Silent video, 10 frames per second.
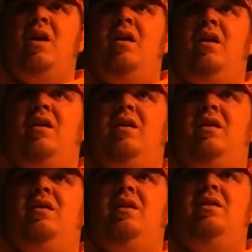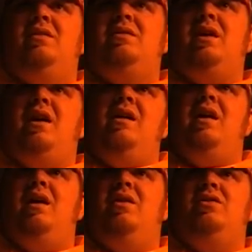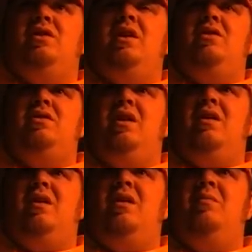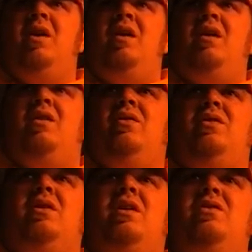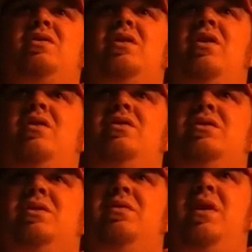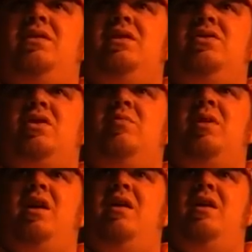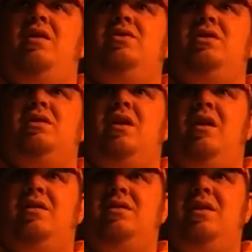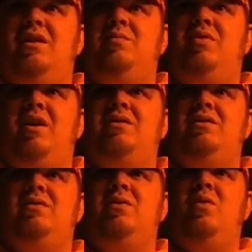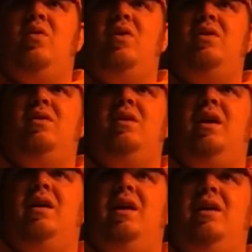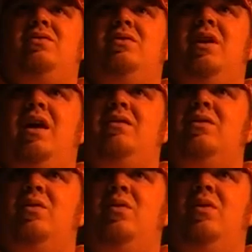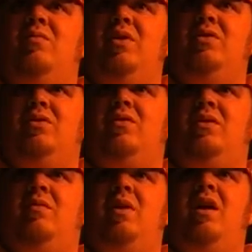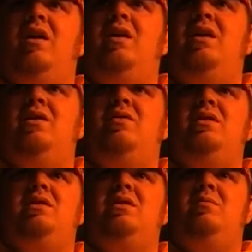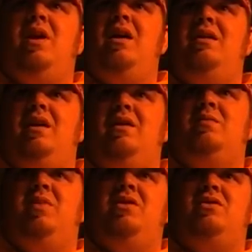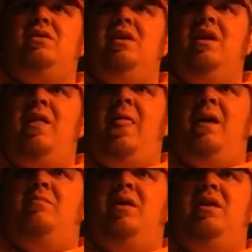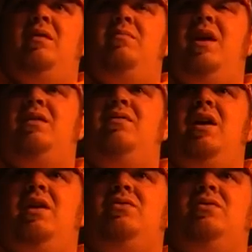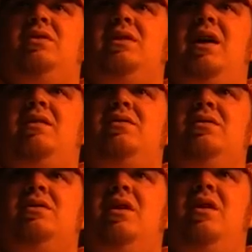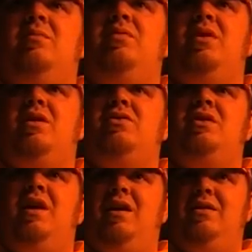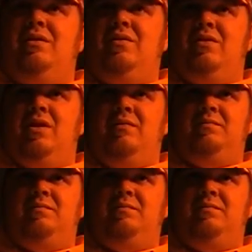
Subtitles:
on InsideHigherEducation.com, around the country colleges are facing sharply higher energy costs as prices for oil and natural gas and coal have been driven up, increasing demand, and especially by the impact of natural disasters on production and delivery.